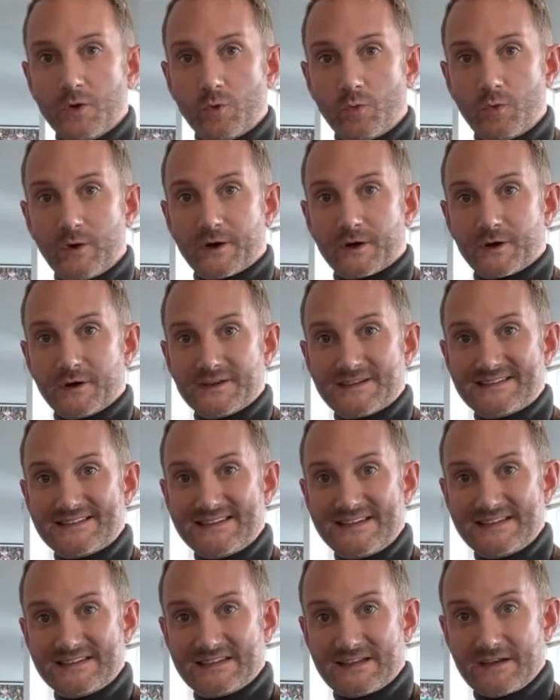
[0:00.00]
We're going to
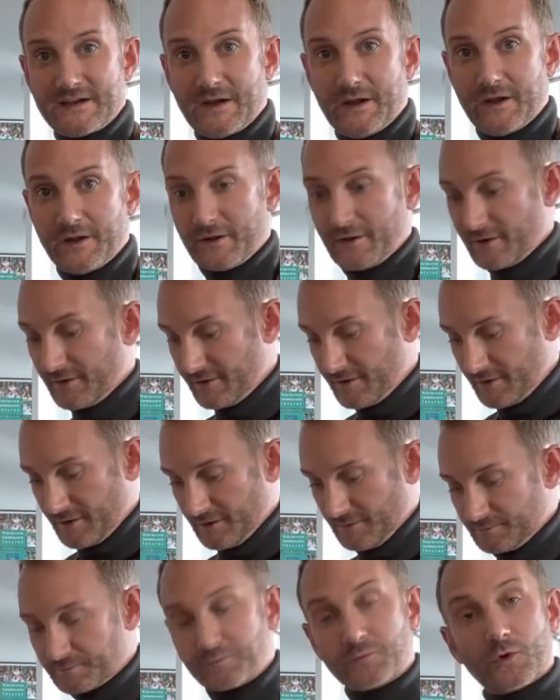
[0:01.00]
season
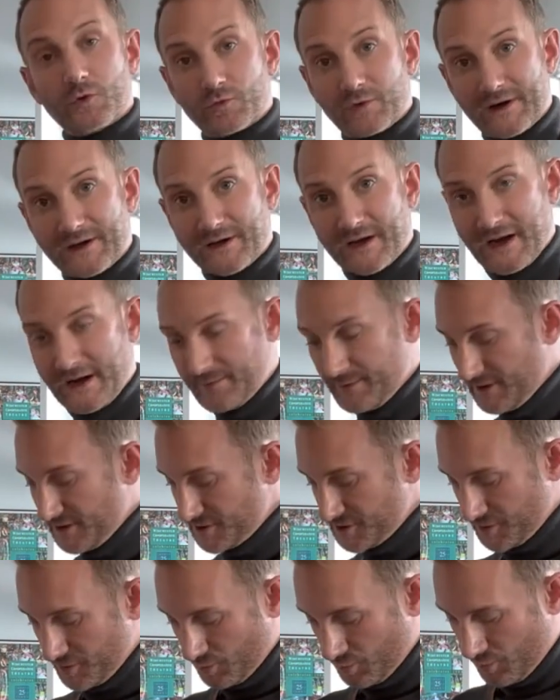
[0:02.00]
the red
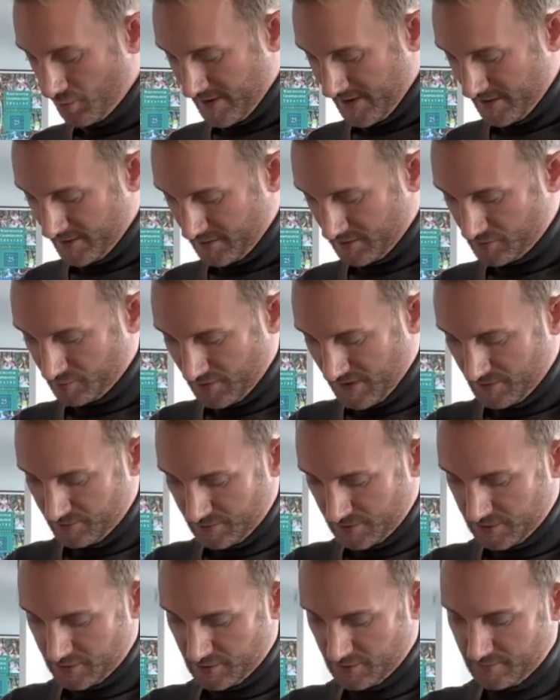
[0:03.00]
cabbage with ground
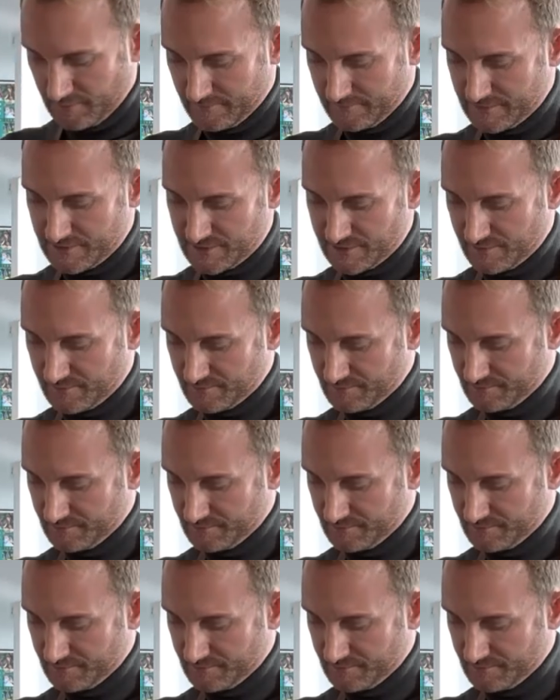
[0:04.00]
cloves